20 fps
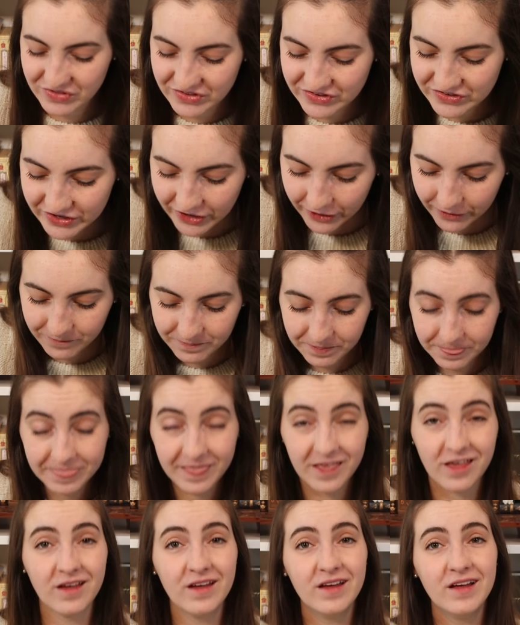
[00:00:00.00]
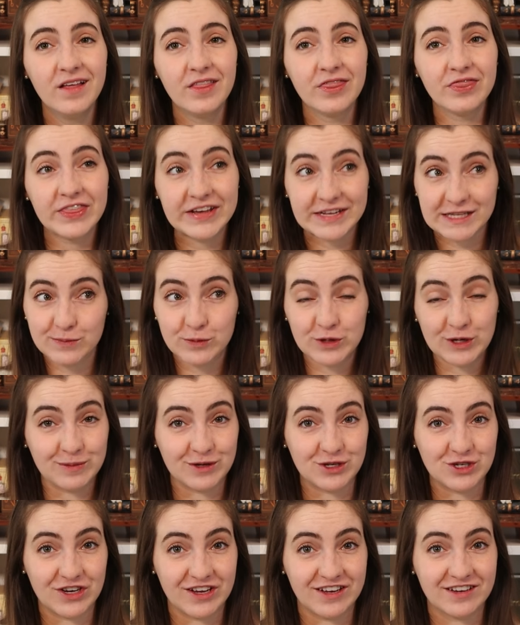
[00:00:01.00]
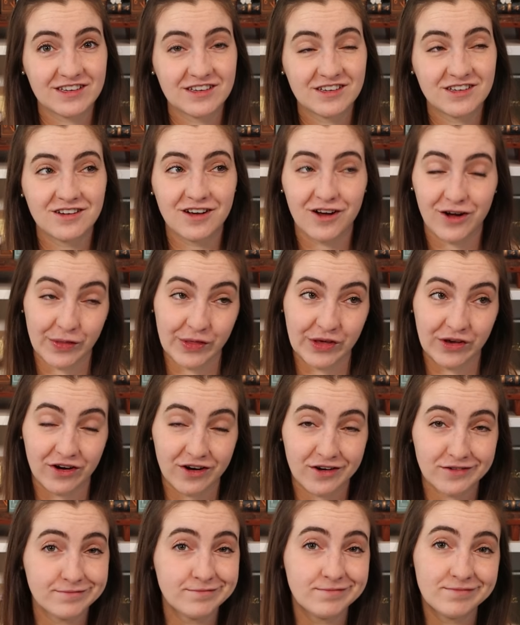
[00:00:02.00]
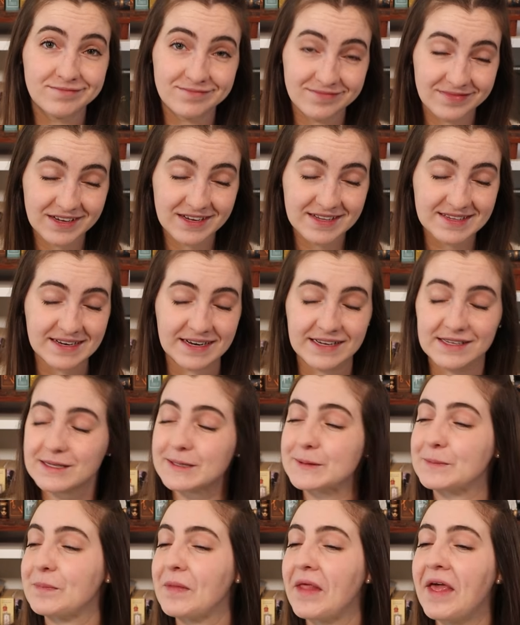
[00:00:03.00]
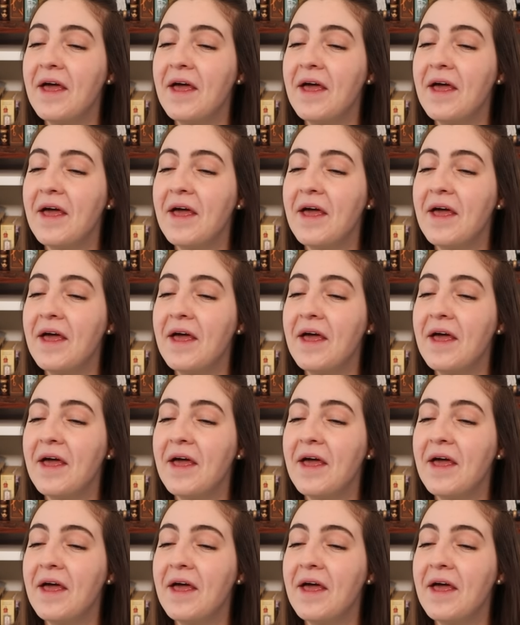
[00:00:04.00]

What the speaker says: So that's pretty much it on the yarn. It's nice.